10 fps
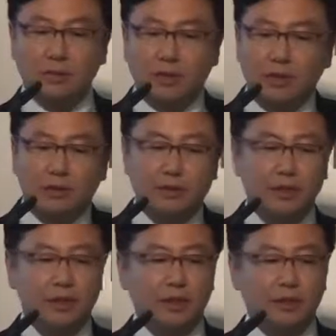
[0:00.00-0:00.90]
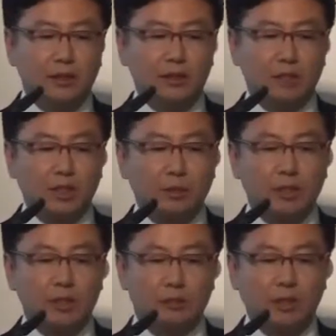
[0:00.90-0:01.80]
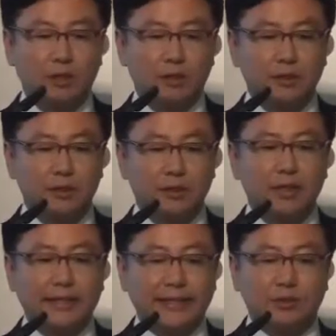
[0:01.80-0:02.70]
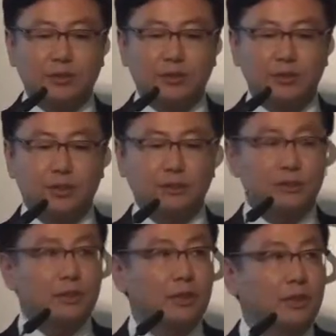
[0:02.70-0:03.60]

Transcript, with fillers: companies in the smart TV application ecosystem.